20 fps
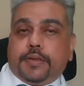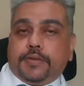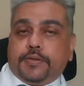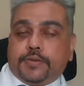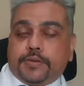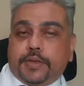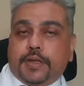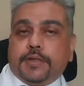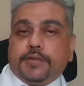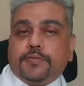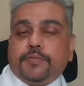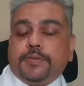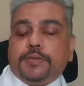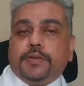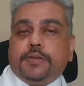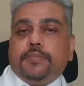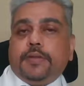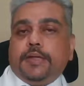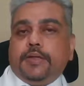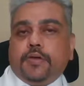is
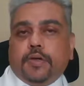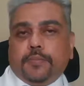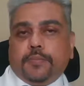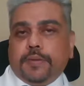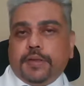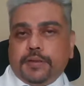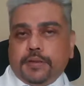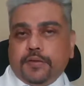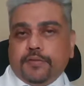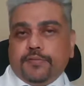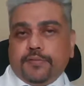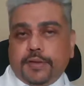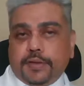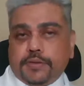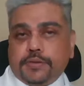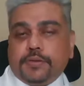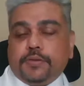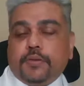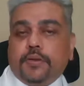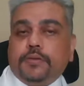transmitted by droplet
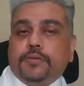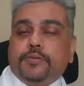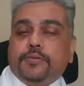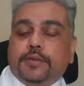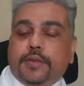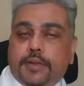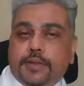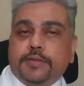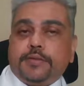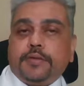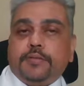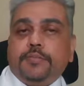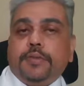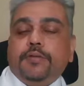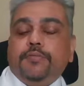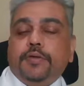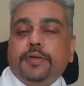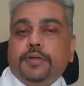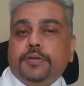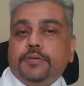infection, although there is
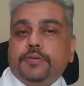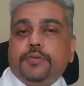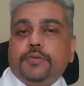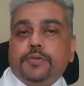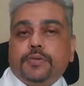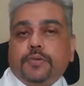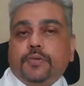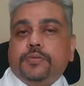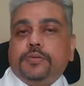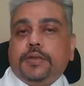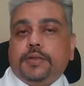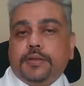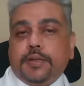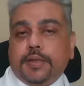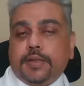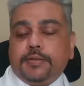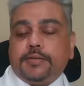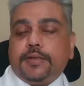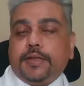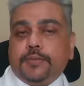some evidence to show that
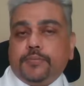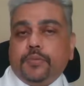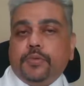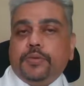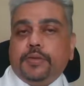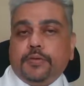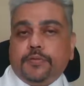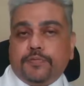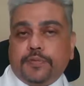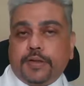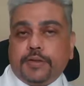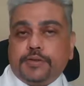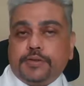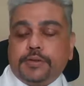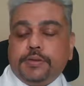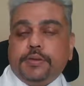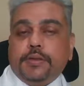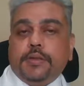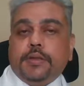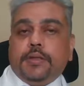there is airborne
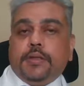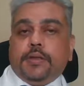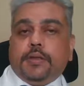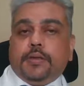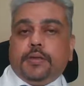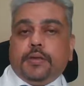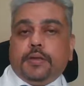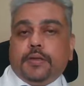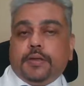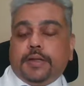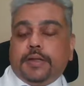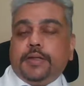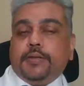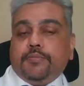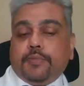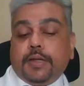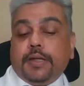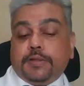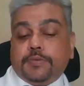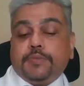infection,
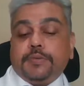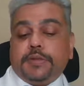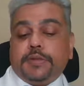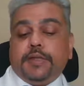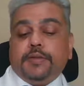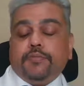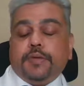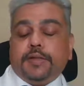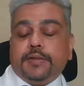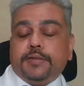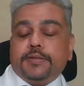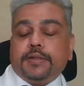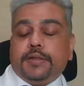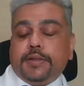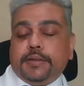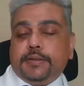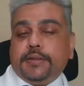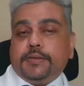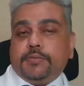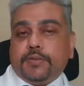especially in one
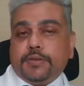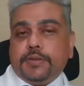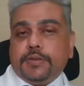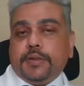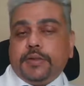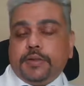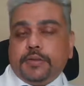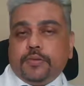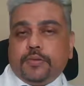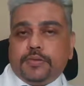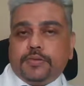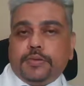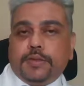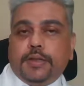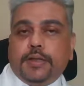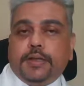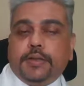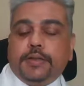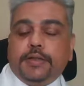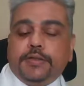study that was done in
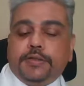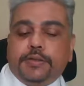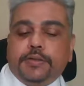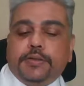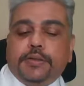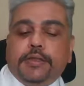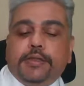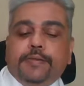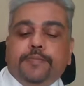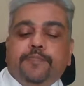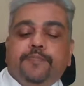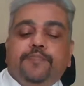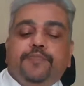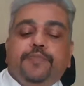Australia recently.